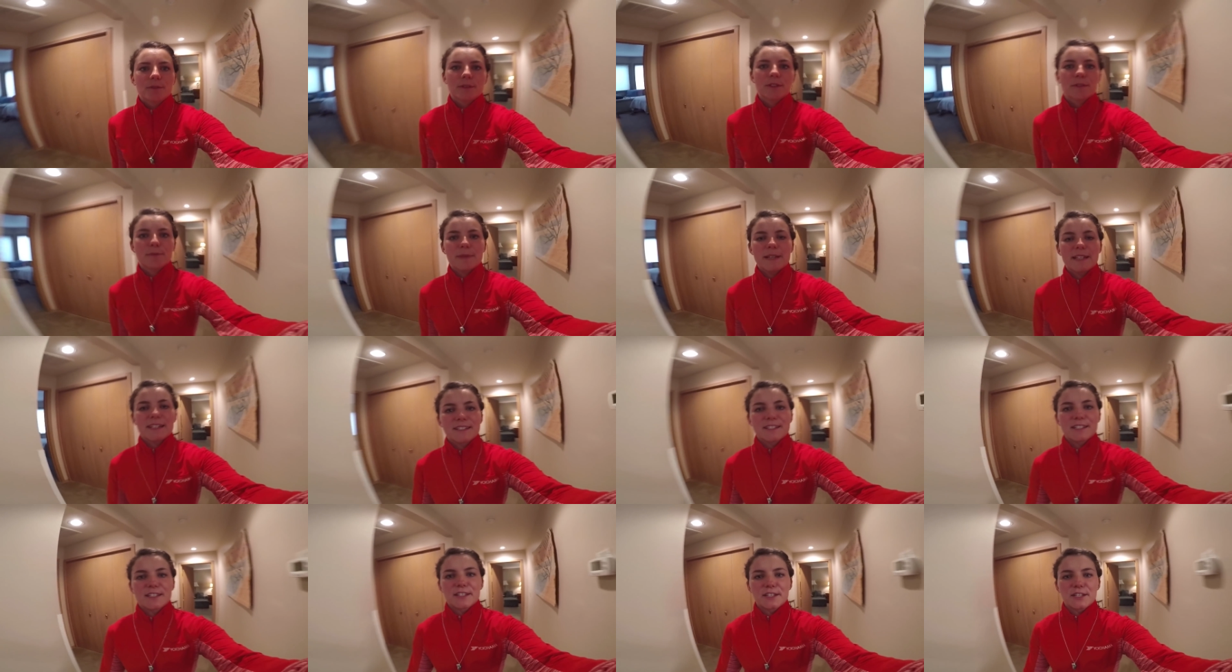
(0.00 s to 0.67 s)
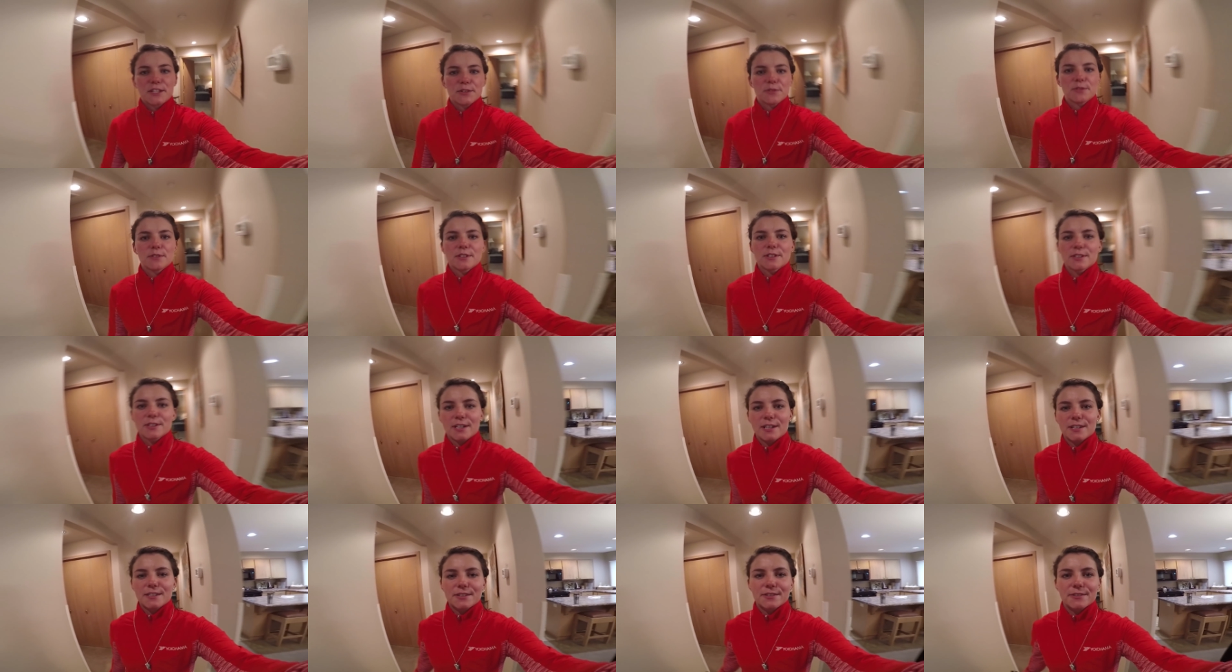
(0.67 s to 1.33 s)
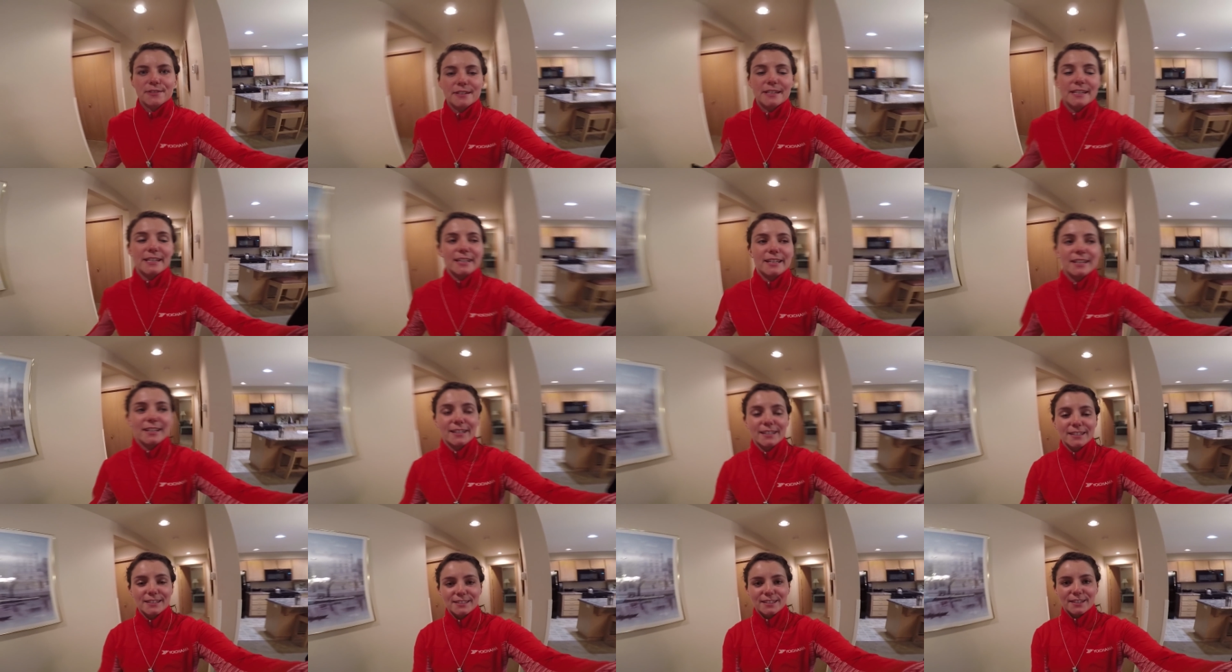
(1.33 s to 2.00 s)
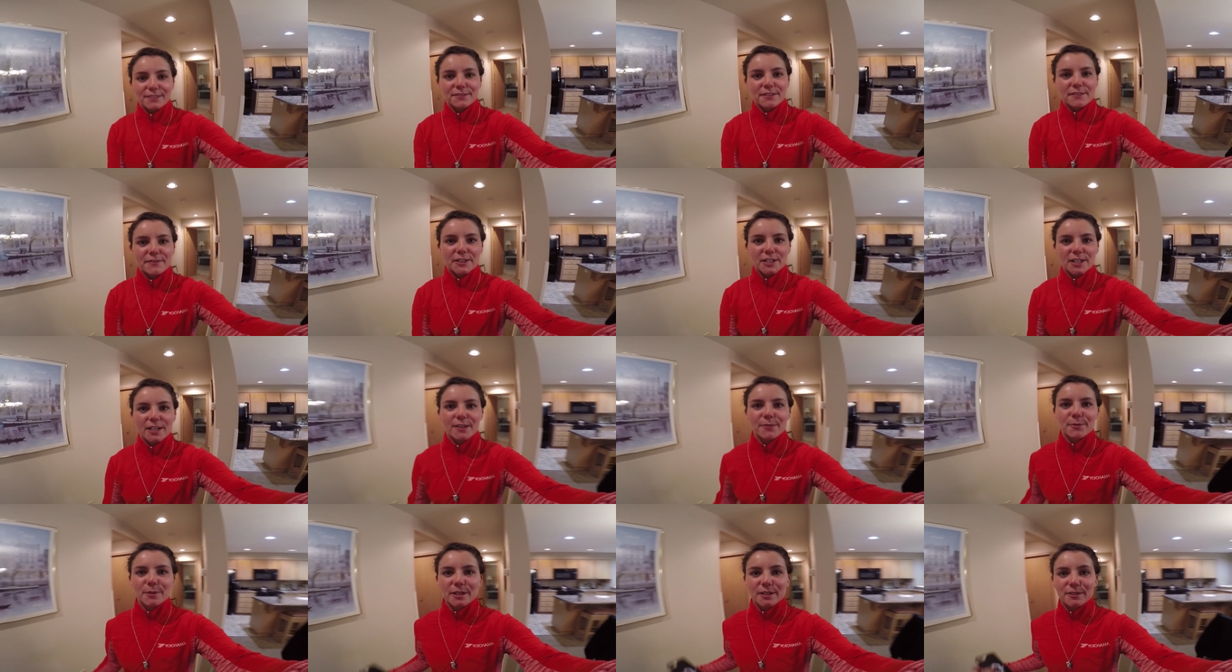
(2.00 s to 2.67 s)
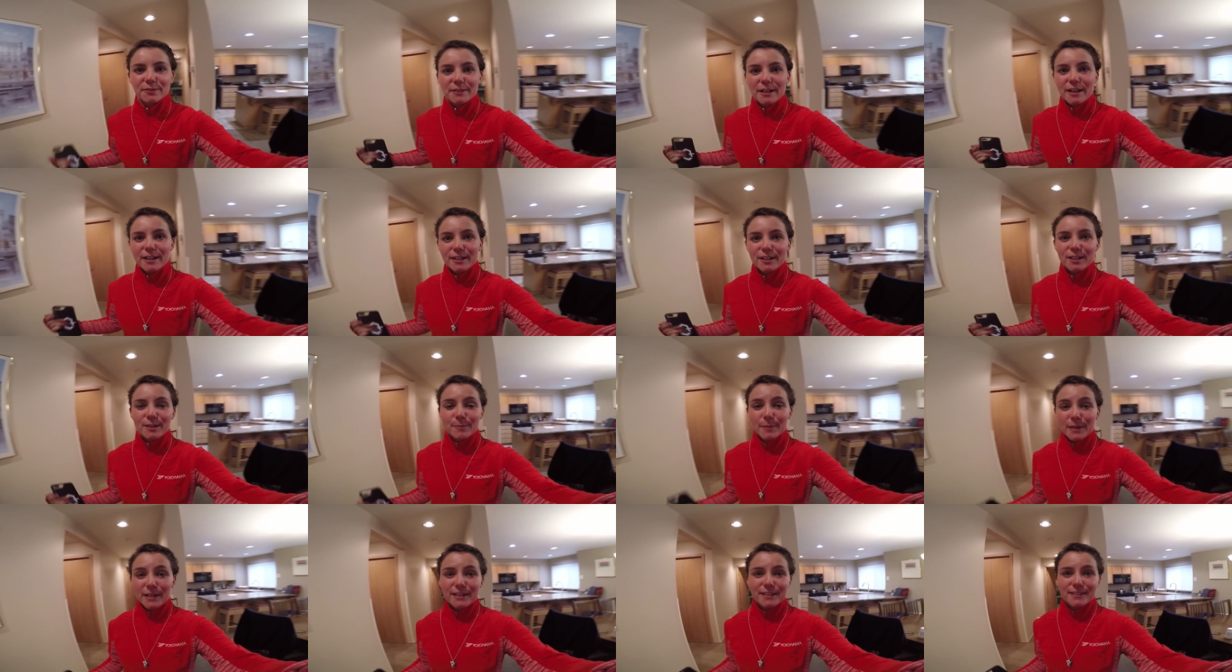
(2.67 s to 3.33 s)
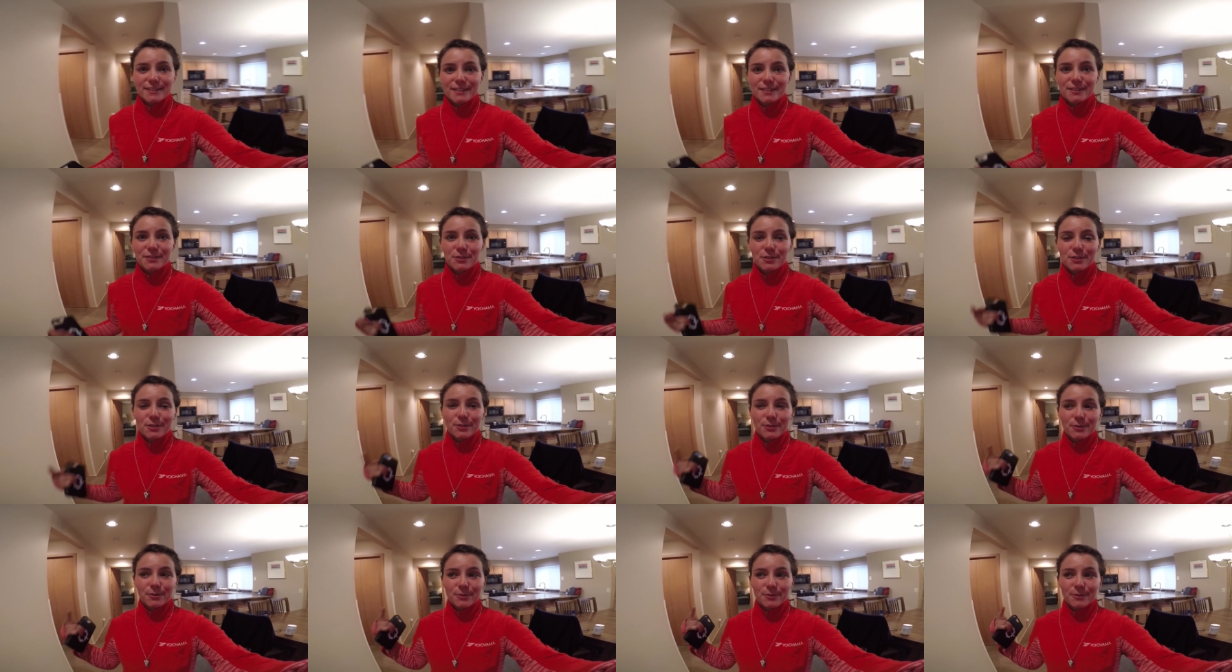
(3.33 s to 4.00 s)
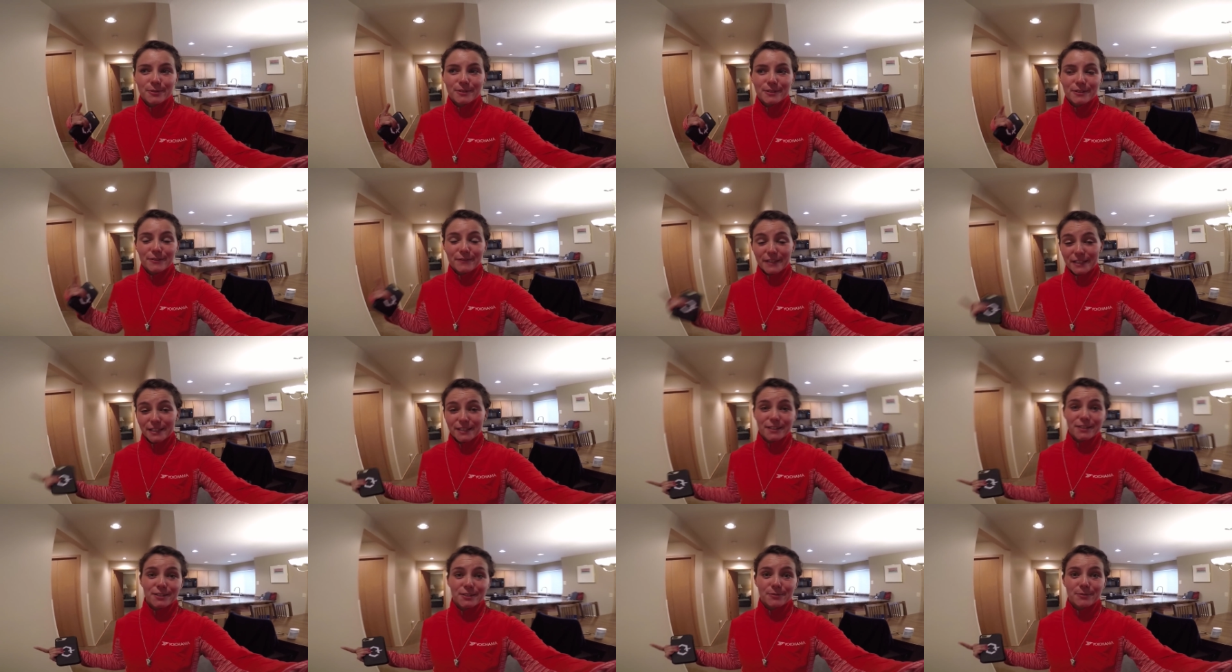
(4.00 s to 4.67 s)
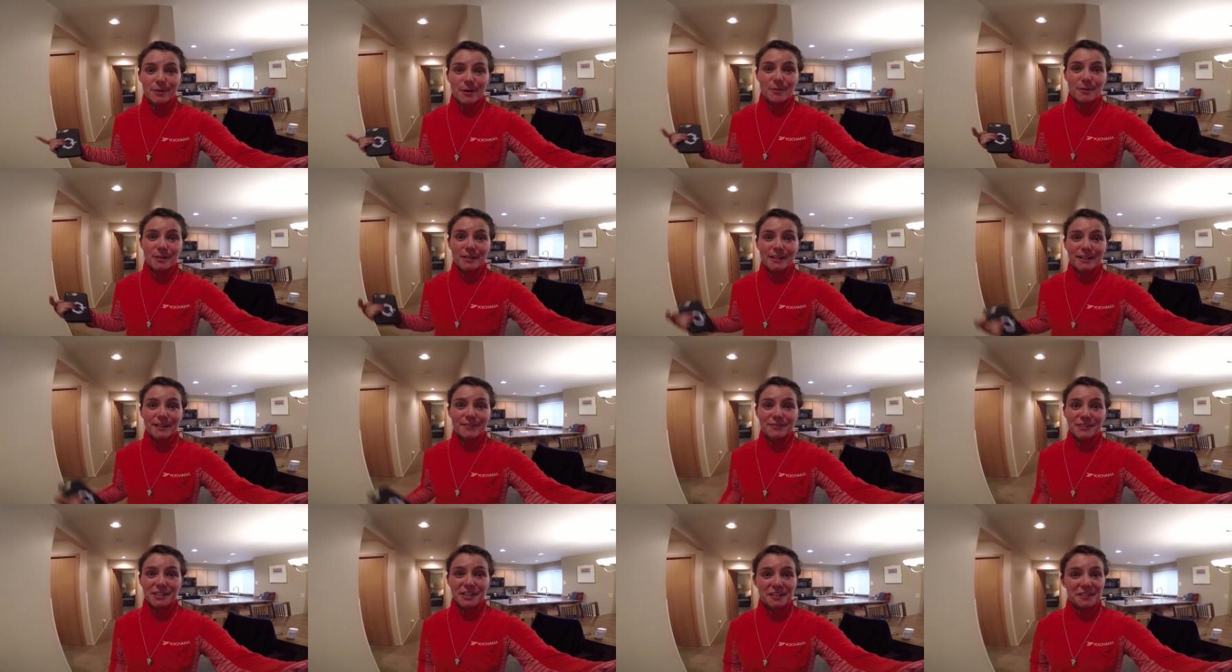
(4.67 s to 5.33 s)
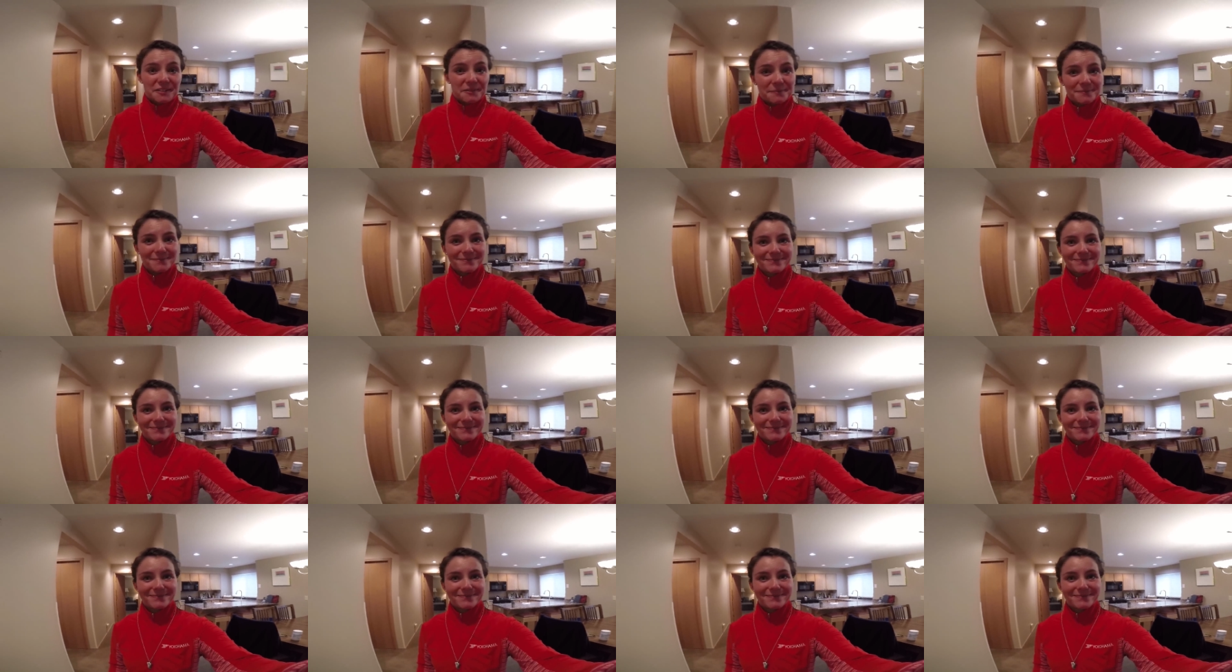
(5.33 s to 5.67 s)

We've made it to the cute little condo in Sunriver, and we're gonna ride our bikes to the village where we're gonna have dinner.